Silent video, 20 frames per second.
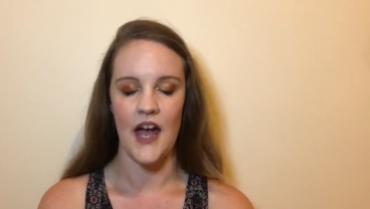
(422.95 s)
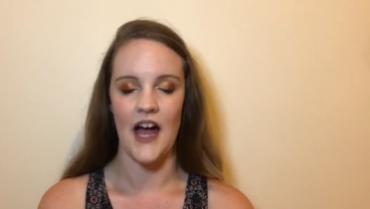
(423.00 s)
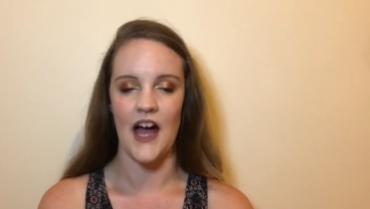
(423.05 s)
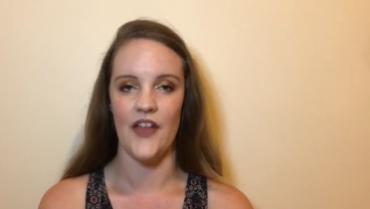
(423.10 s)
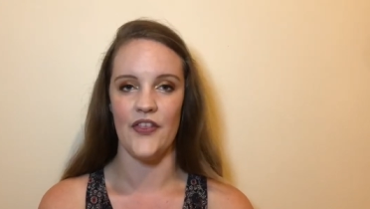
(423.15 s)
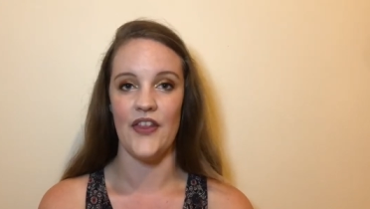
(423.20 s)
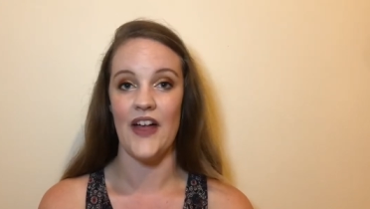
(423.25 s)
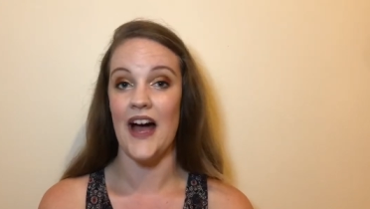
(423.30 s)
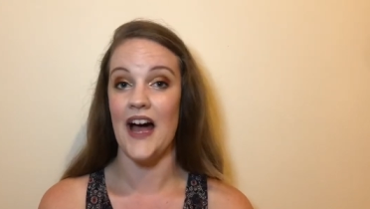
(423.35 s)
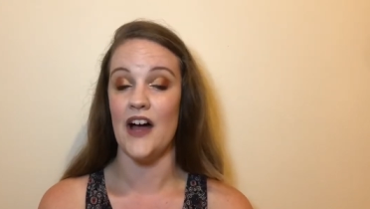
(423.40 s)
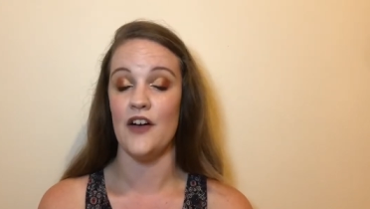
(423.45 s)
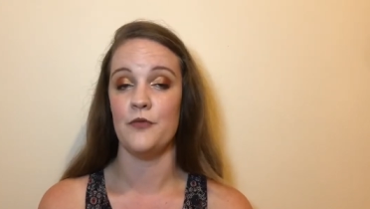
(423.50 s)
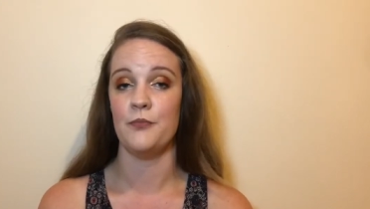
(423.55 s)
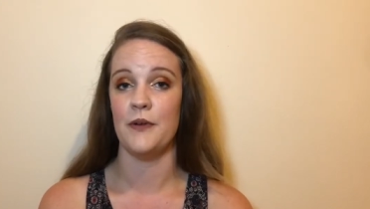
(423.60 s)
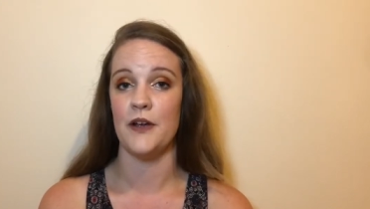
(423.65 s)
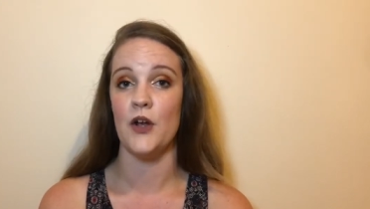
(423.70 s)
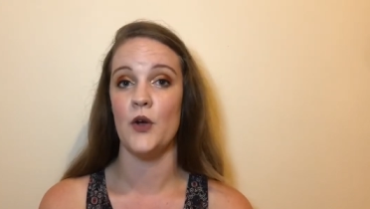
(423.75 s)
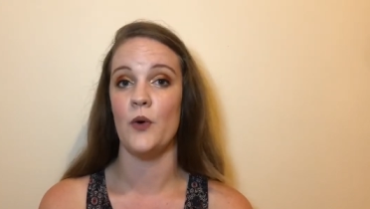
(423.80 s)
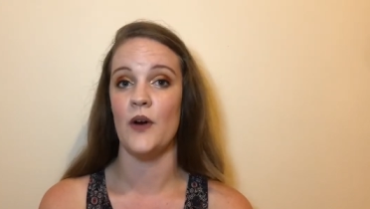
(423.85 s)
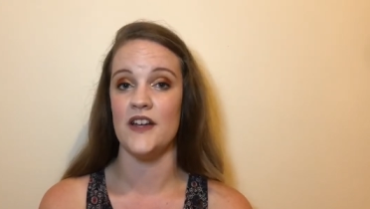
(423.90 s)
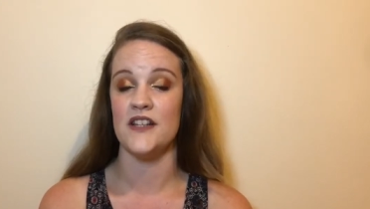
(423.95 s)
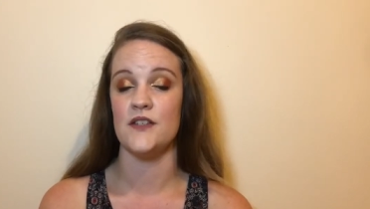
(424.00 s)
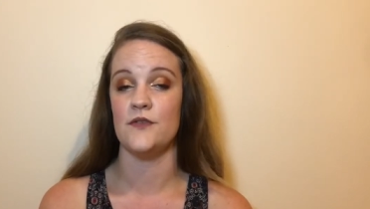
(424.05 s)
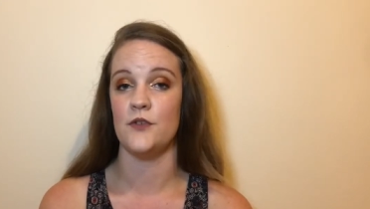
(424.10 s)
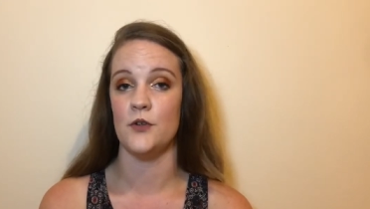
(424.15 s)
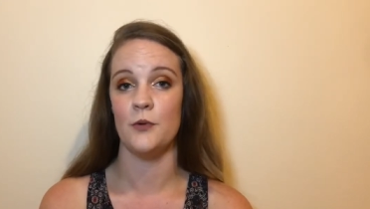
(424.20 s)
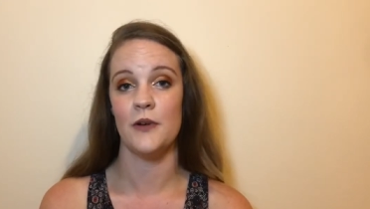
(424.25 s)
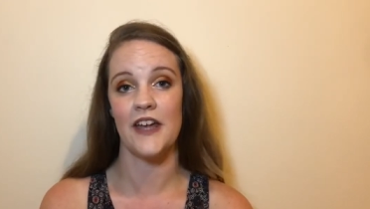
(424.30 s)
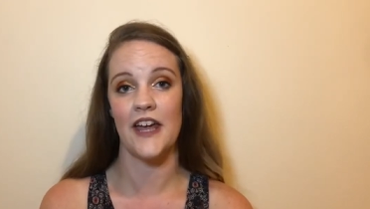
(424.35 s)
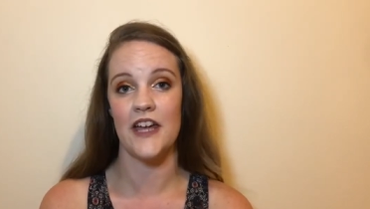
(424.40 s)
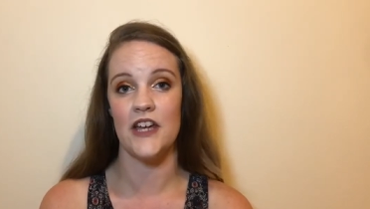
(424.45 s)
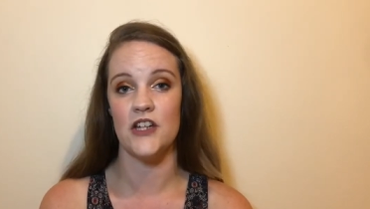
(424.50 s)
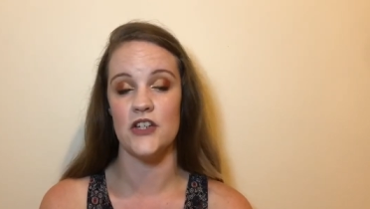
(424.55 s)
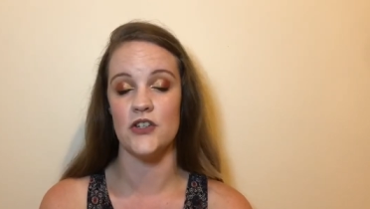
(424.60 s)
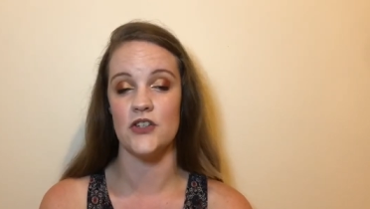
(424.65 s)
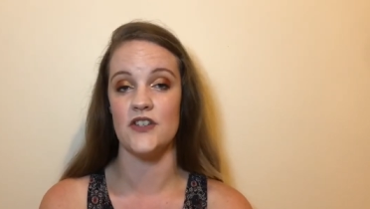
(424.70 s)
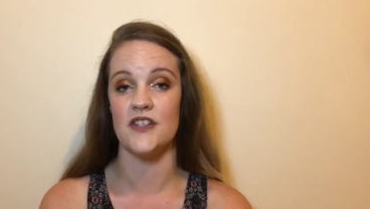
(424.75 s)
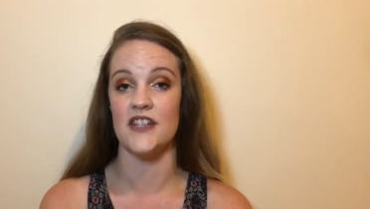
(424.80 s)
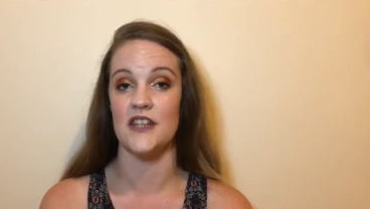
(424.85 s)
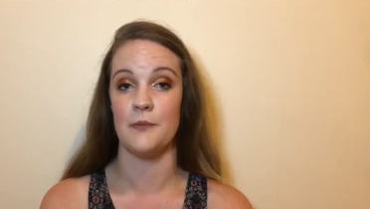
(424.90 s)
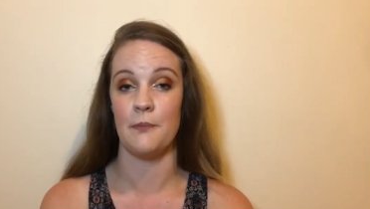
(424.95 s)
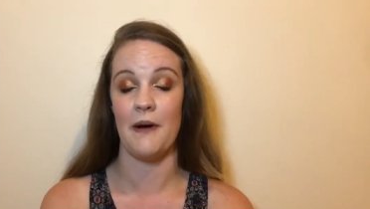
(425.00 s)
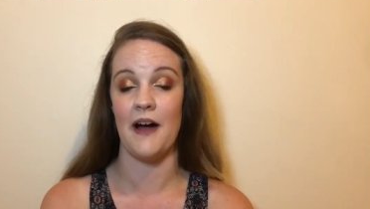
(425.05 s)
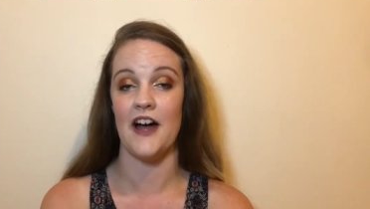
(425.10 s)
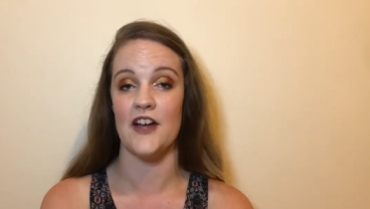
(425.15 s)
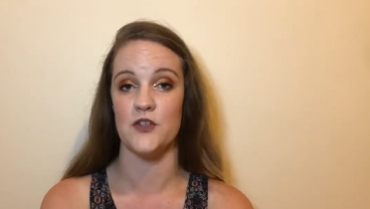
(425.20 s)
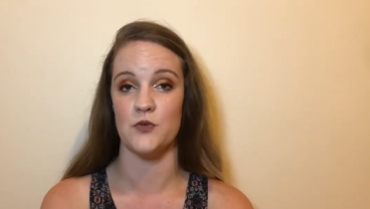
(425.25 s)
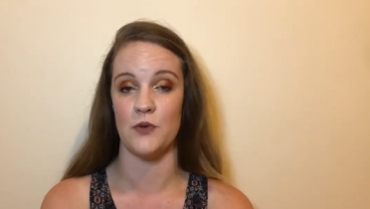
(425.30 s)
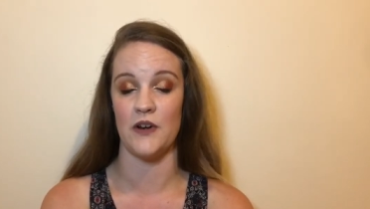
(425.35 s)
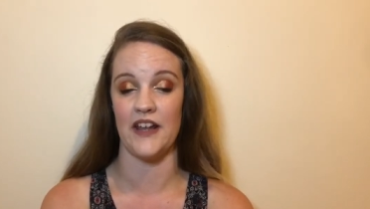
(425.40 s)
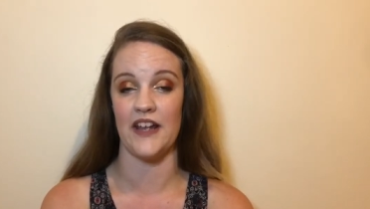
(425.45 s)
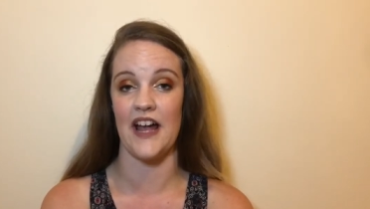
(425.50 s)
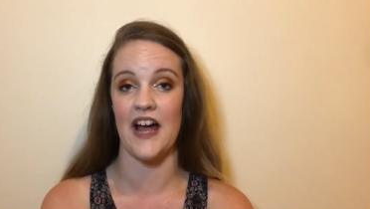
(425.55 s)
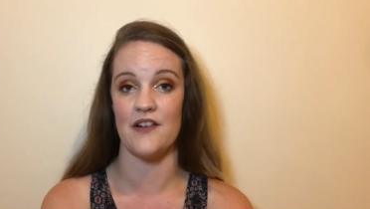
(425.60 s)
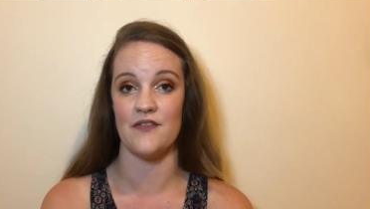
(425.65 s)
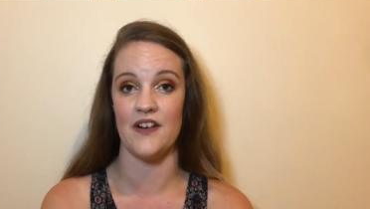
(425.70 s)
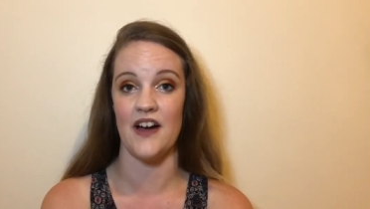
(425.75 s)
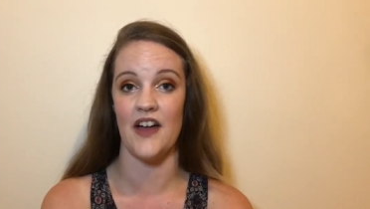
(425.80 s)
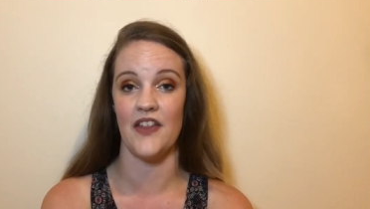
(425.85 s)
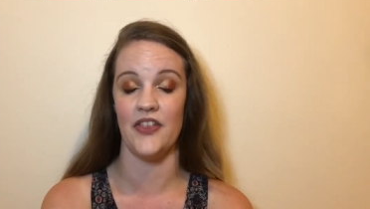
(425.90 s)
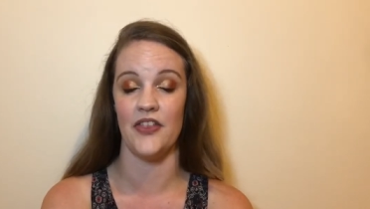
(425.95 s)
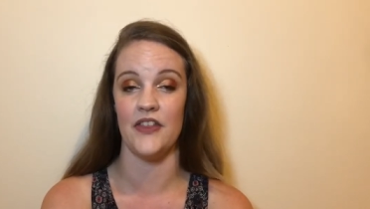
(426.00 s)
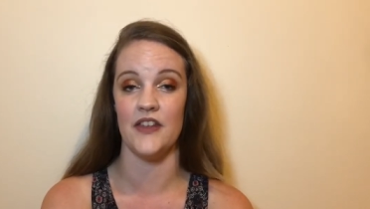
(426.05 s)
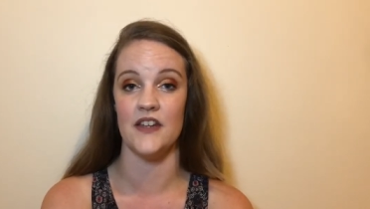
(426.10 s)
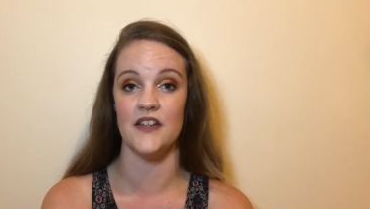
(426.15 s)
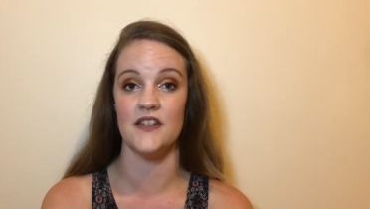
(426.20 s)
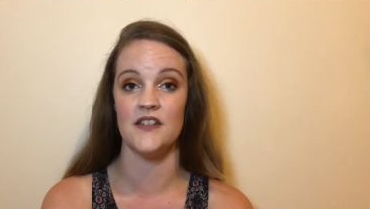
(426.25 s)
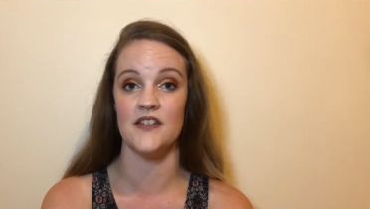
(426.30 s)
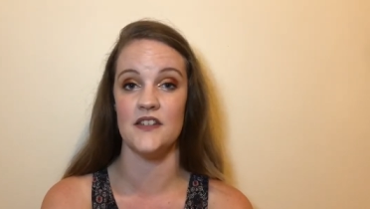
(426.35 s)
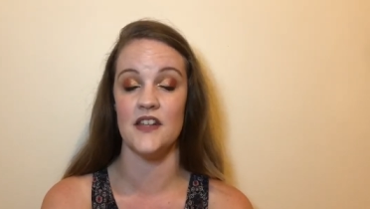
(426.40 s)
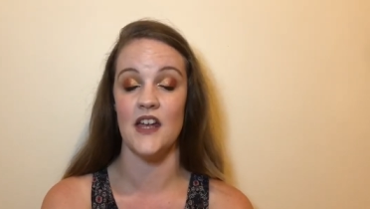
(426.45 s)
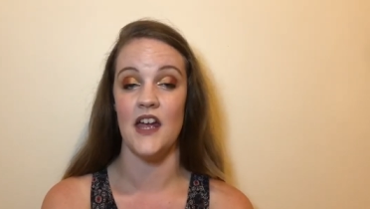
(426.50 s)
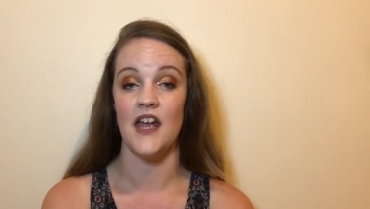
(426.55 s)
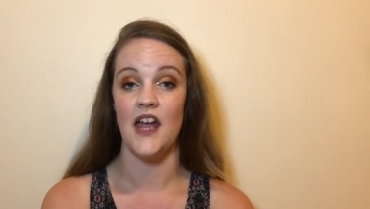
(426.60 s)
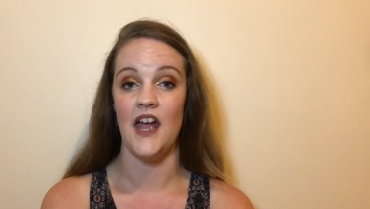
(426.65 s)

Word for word: And there have been quite a few occasions in the past when I have had this